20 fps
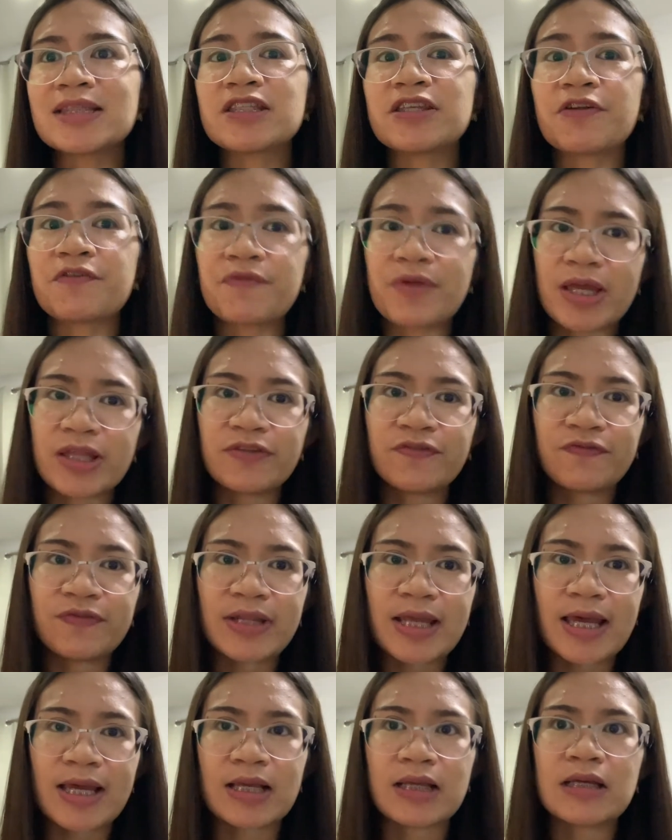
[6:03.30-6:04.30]
a red
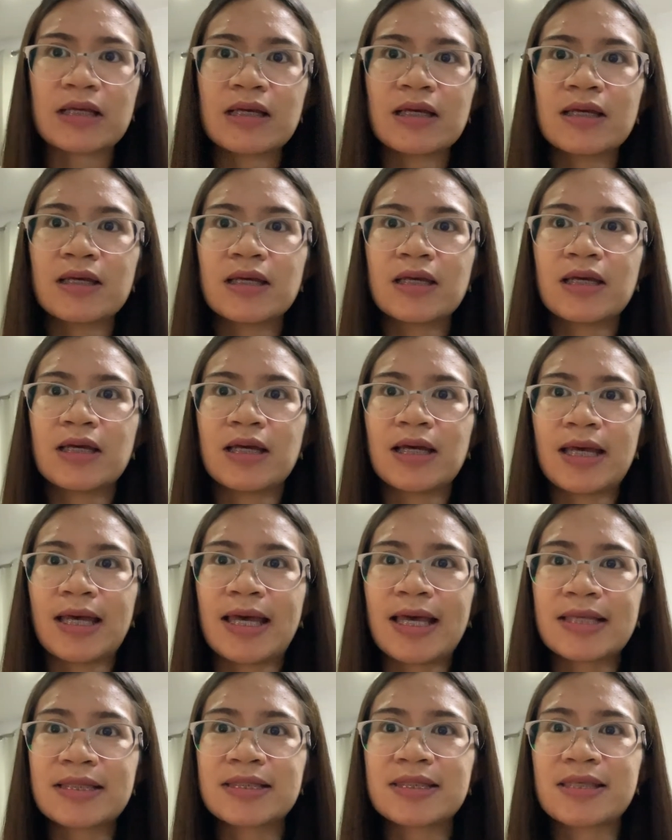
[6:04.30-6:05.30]
flag,
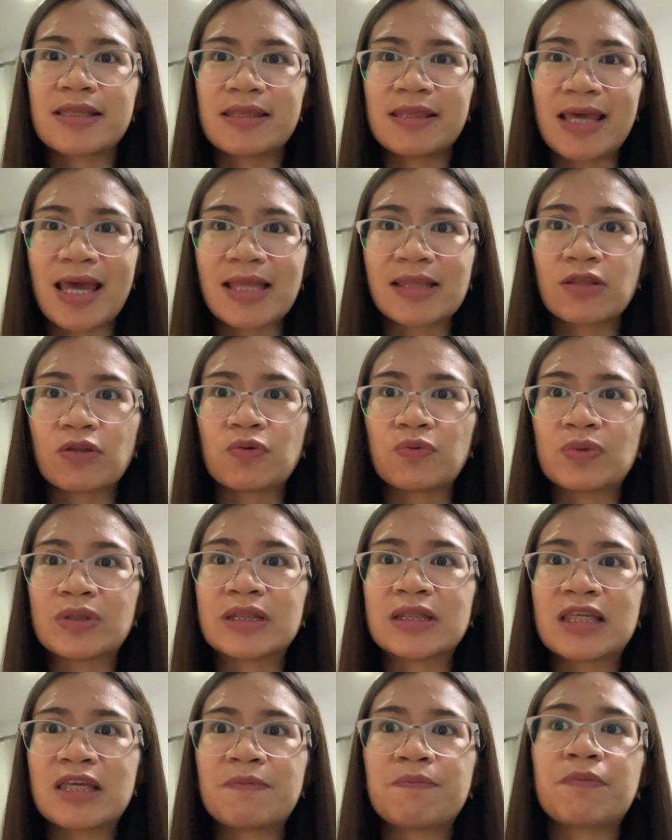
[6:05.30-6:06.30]
as that will
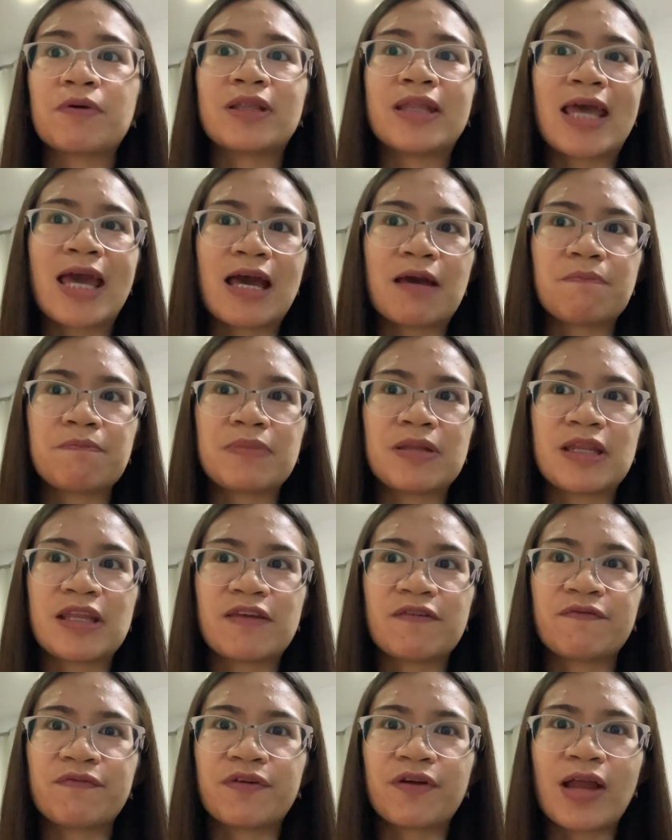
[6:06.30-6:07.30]
keep on
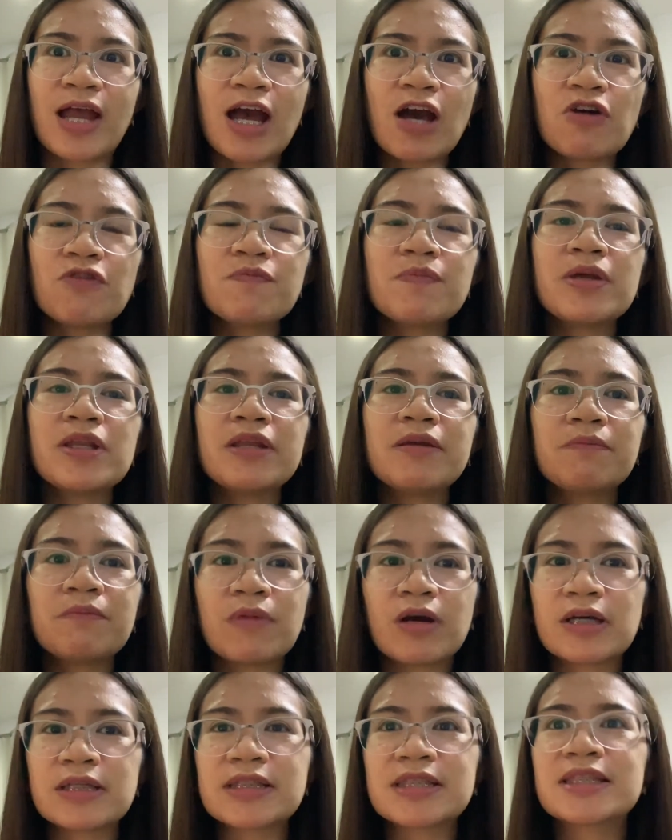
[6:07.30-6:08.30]
happening for how many
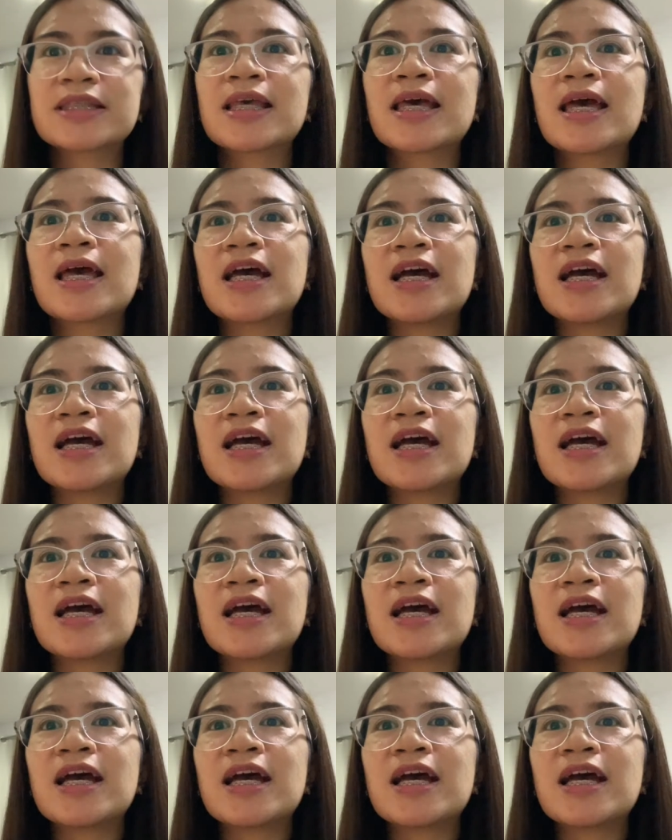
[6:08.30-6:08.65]
months